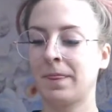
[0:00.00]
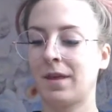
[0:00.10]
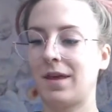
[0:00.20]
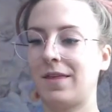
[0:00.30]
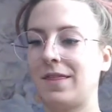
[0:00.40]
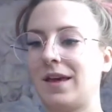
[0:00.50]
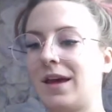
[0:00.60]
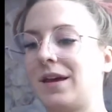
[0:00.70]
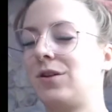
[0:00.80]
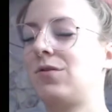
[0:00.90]
And
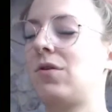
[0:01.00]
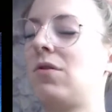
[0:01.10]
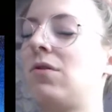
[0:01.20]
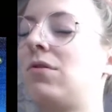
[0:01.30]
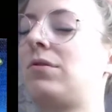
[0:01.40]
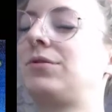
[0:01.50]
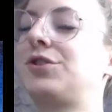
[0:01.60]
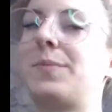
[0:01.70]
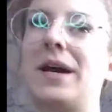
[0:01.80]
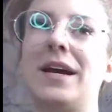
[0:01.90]
then you hold your
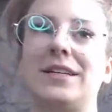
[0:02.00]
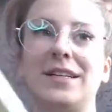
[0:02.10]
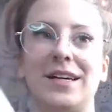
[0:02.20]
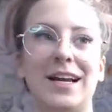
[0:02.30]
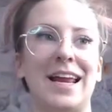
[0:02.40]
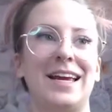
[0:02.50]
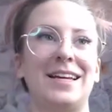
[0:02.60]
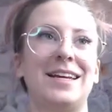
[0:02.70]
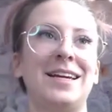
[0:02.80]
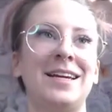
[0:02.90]
painting like
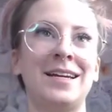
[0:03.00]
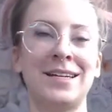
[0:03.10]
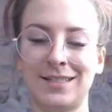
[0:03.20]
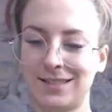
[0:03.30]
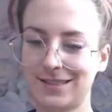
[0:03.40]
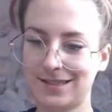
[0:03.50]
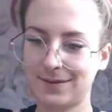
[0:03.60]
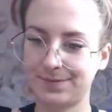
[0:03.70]
this.